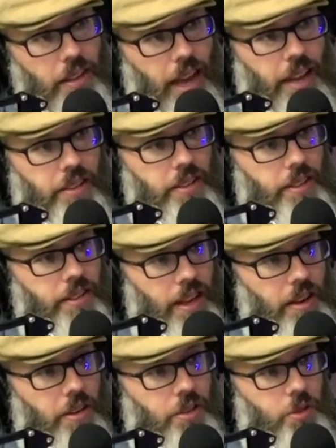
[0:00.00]
as
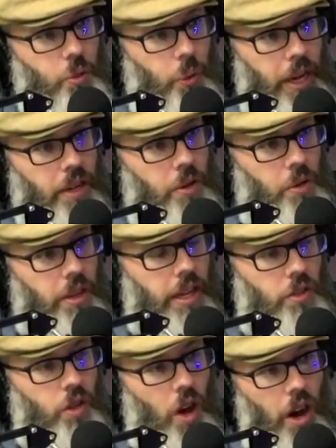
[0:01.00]
sinners, we do
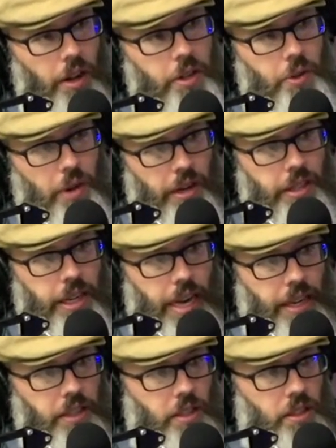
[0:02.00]
things contrary to
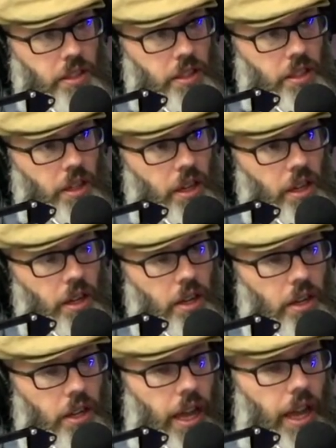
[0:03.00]
nature. Yeah,
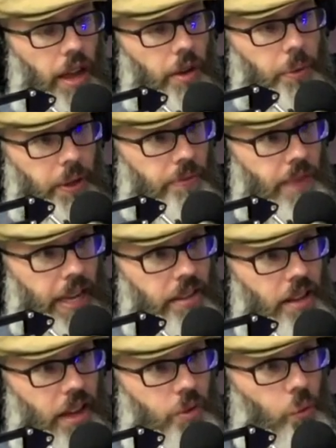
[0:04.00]
uh, which
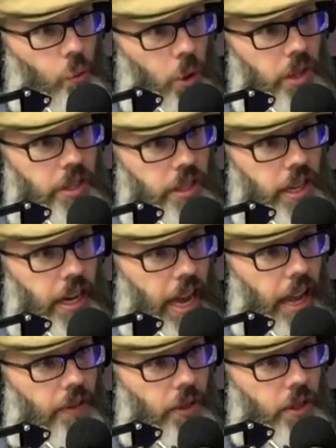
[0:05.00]
makes us worse than an animal.